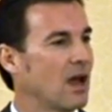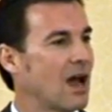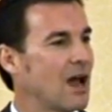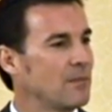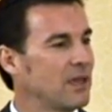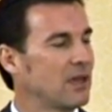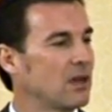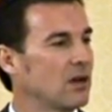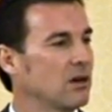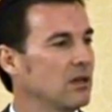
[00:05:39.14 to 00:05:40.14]
I'm
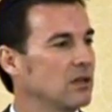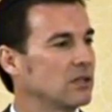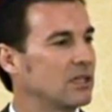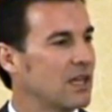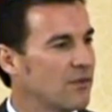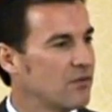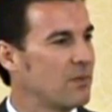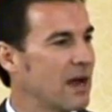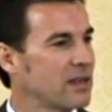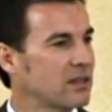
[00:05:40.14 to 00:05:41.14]
here to give of
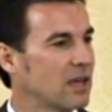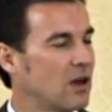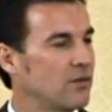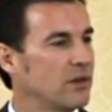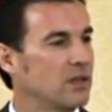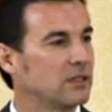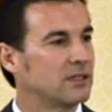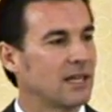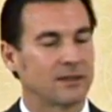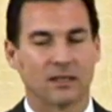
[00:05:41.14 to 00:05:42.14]
myself, to
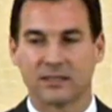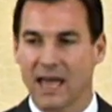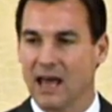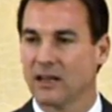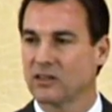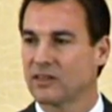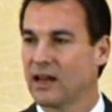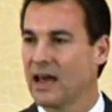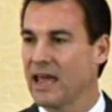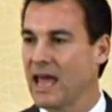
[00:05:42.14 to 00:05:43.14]
take the talents
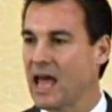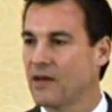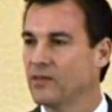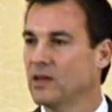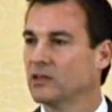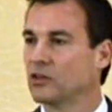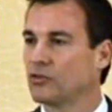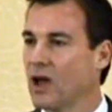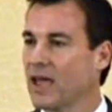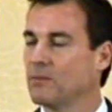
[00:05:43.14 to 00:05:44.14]
that I have,
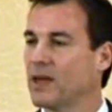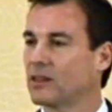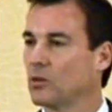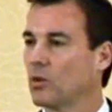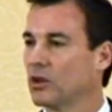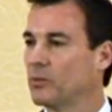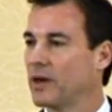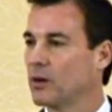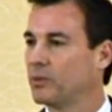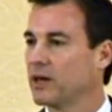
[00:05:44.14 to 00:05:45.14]
to try and make the world a
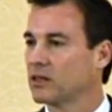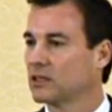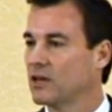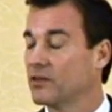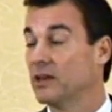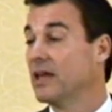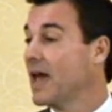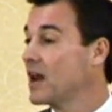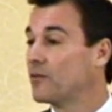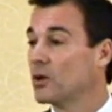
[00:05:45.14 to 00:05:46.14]
better place to live in."
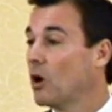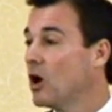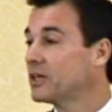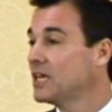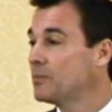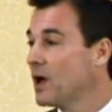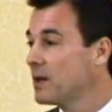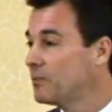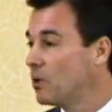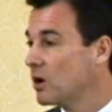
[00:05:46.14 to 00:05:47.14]
And if we all keep
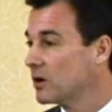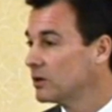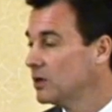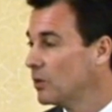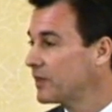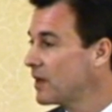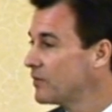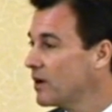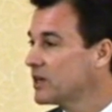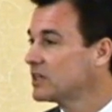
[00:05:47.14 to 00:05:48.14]
on board with
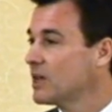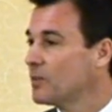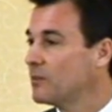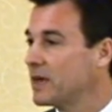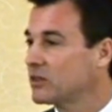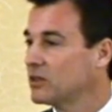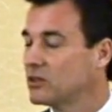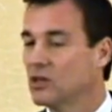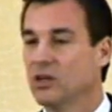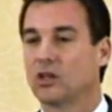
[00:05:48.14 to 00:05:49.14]
that very simple
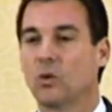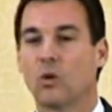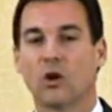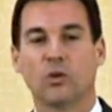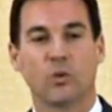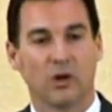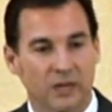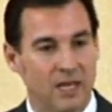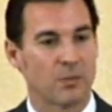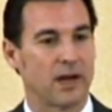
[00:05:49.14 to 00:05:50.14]
message, the world
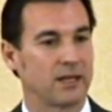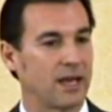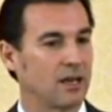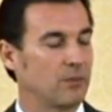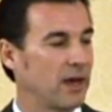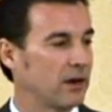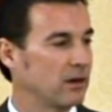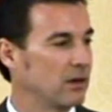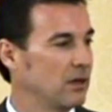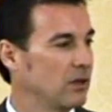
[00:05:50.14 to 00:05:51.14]
will keep on getting
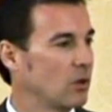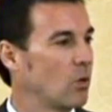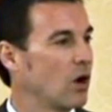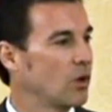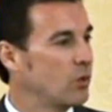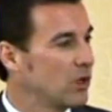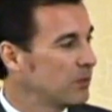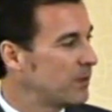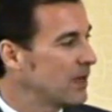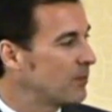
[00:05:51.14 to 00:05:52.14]
better. The world
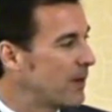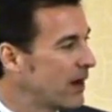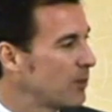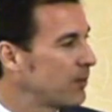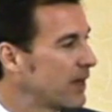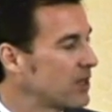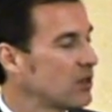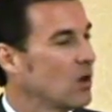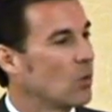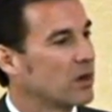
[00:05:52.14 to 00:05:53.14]
will be a better
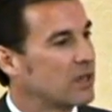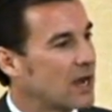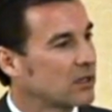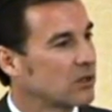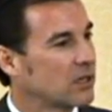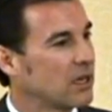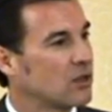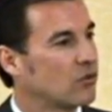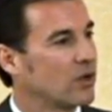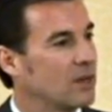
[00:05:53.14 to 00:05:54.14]
place where Dr.
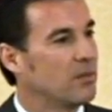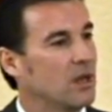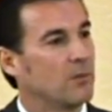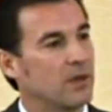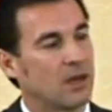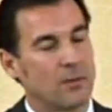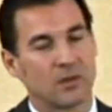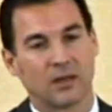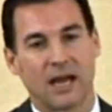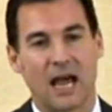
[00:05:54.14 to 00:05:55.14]
King's dream
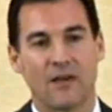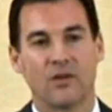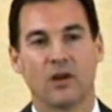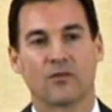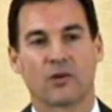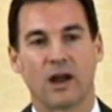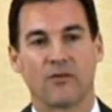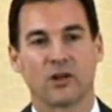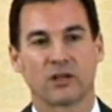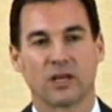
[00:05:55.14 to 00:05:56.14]
becomes alive for
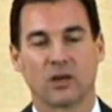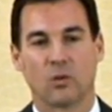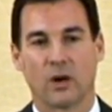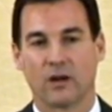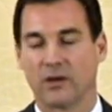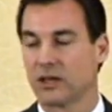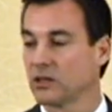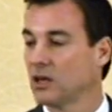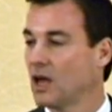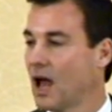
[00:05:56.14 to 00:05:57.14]
every single one of
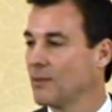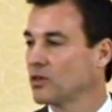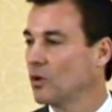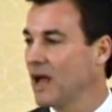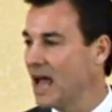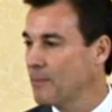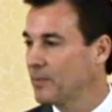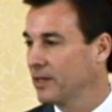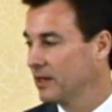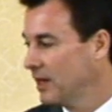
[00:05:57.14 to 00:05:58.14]
us. I'm so
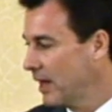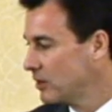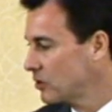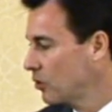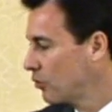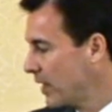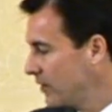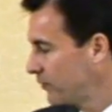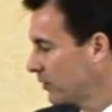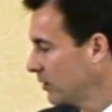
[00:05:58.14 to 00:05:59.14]
happy and so
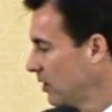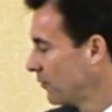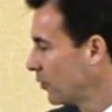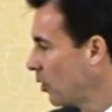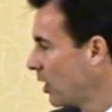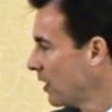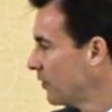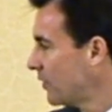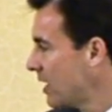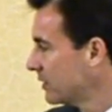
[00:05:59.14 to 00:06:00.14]
grateful for
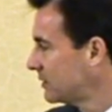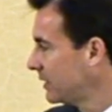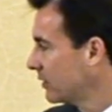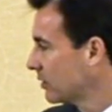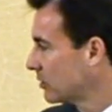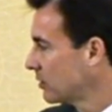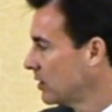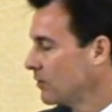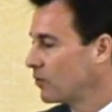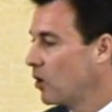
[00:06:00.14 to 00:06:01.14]
all the volunteers,
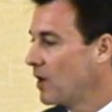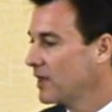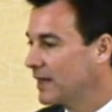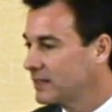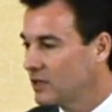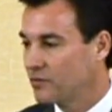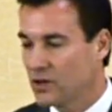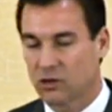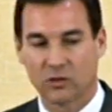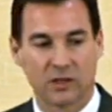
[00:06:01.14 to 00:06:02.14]
for all the elected
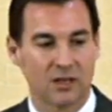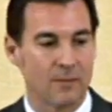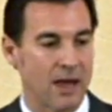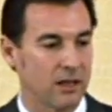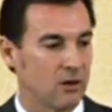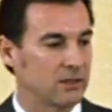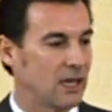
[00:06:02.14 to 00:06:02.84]
officials that come out here and